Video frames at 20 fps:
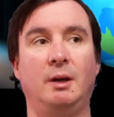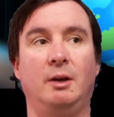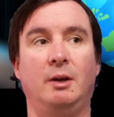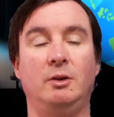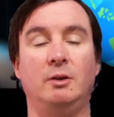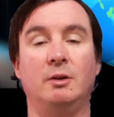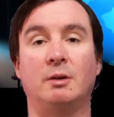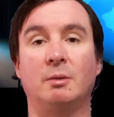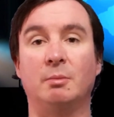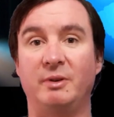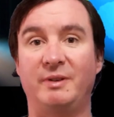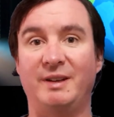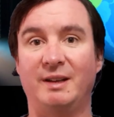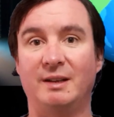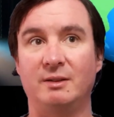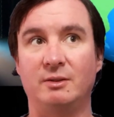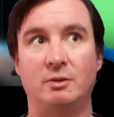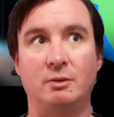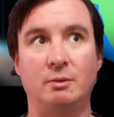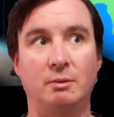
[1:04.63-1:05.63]
You can present
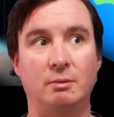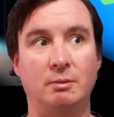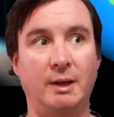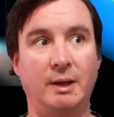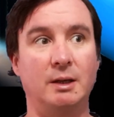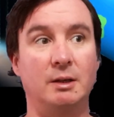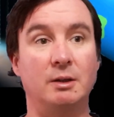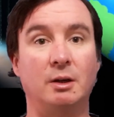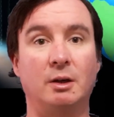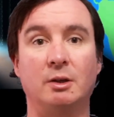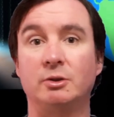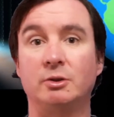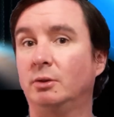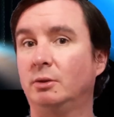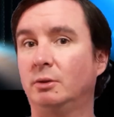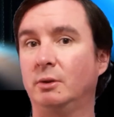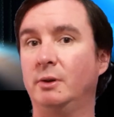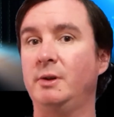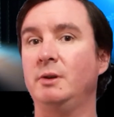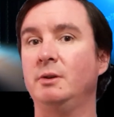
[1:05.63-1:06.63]
to a larger
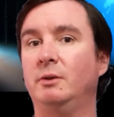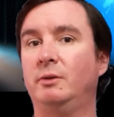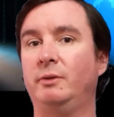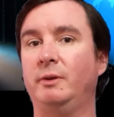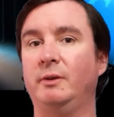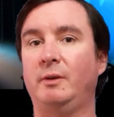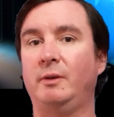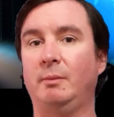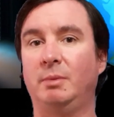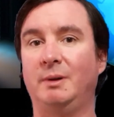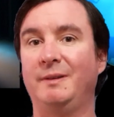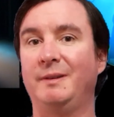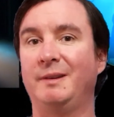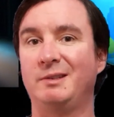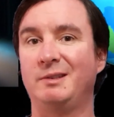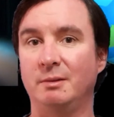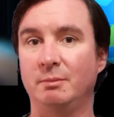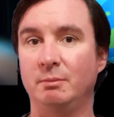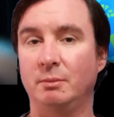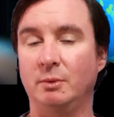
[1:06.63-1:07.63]
audience, for example in the
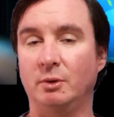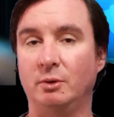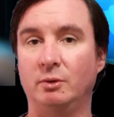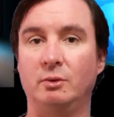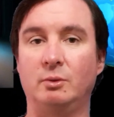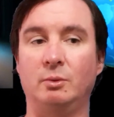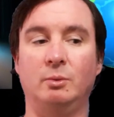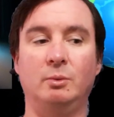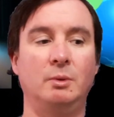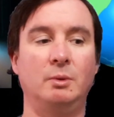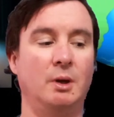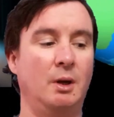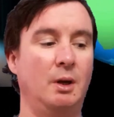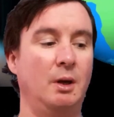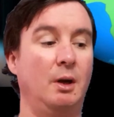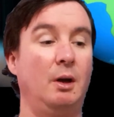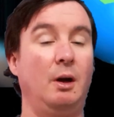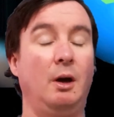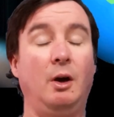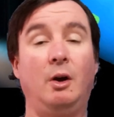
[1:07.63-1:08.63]
gym at school,
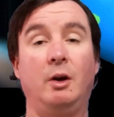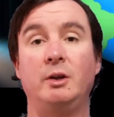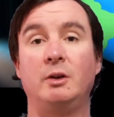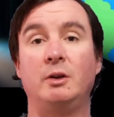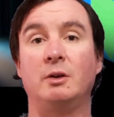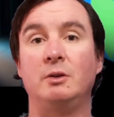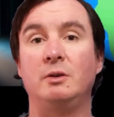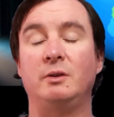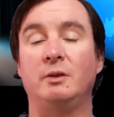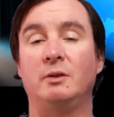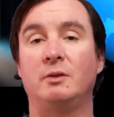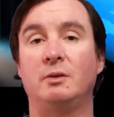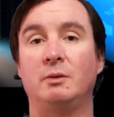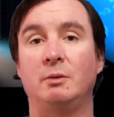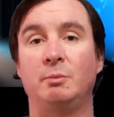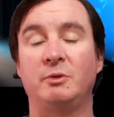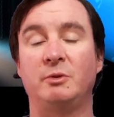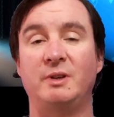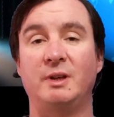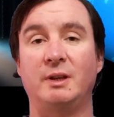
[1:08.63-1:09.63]
or you can use it to
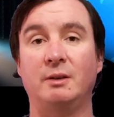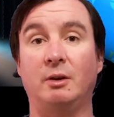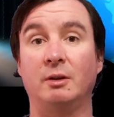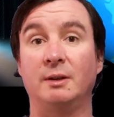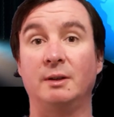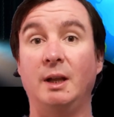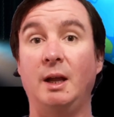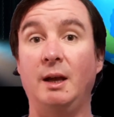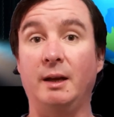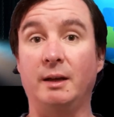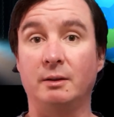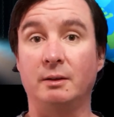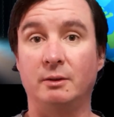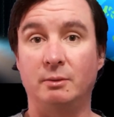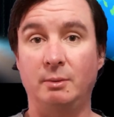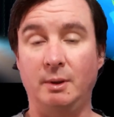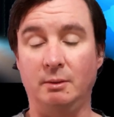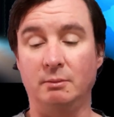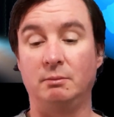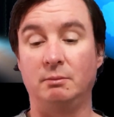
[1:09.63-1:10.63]
present online as
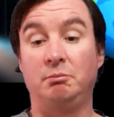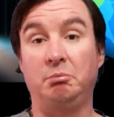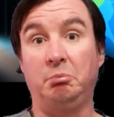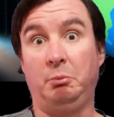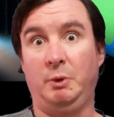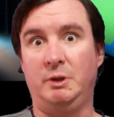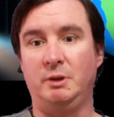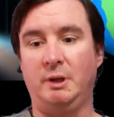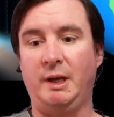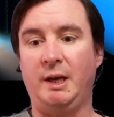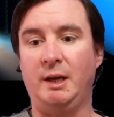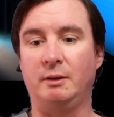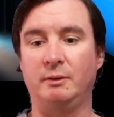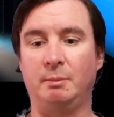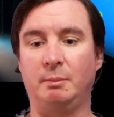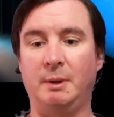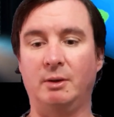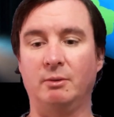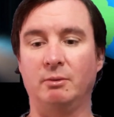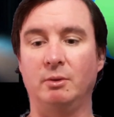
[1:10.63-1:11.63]
well, which again is a
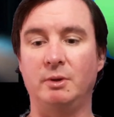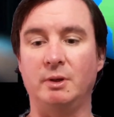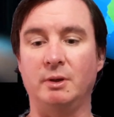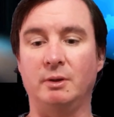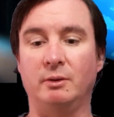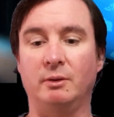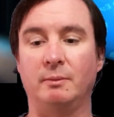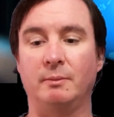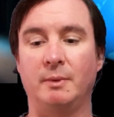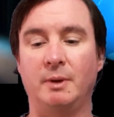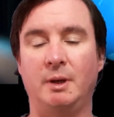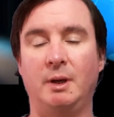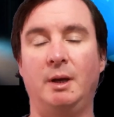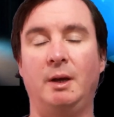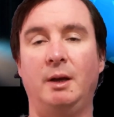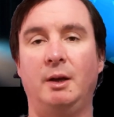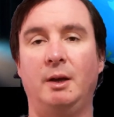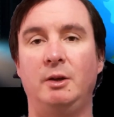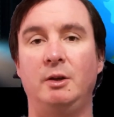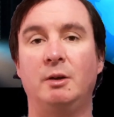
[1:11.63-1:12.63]
bigger audience.
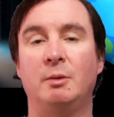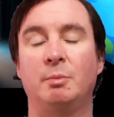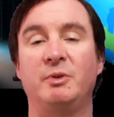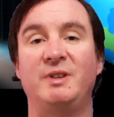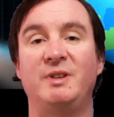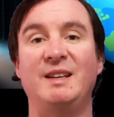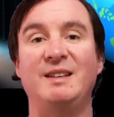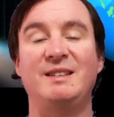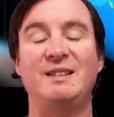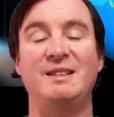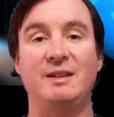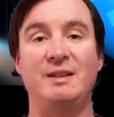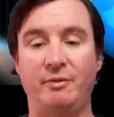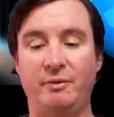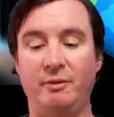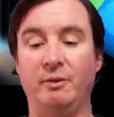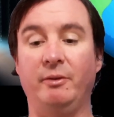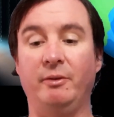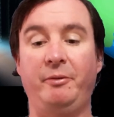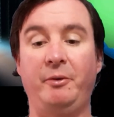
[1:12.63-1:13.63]
You can present in
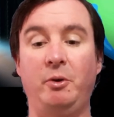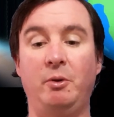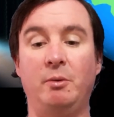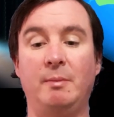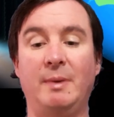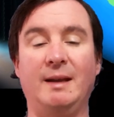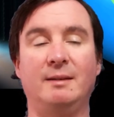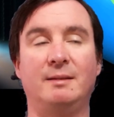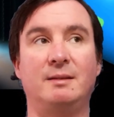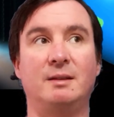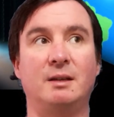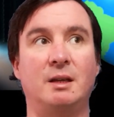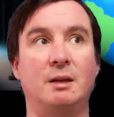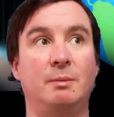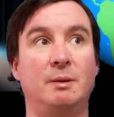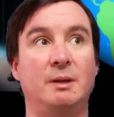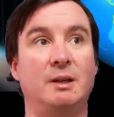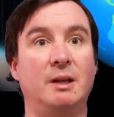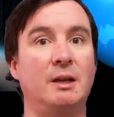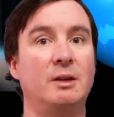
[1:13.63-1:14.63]
different formats to keep
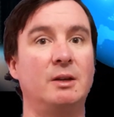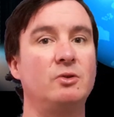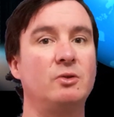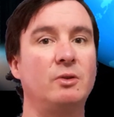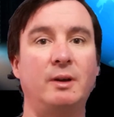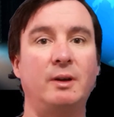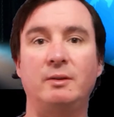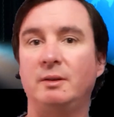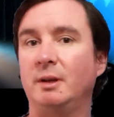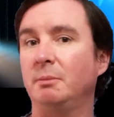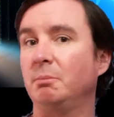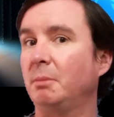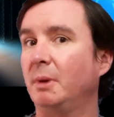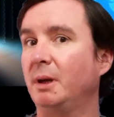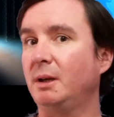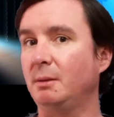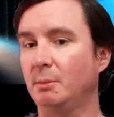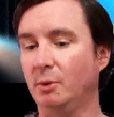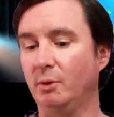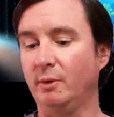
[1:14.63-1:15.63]
it interesting, make
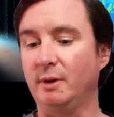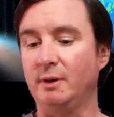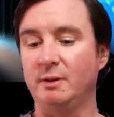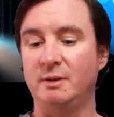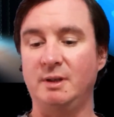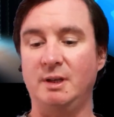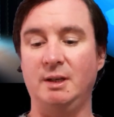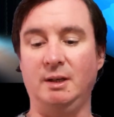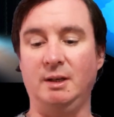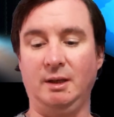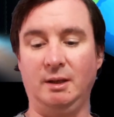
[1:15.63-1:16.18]
it more entertaining.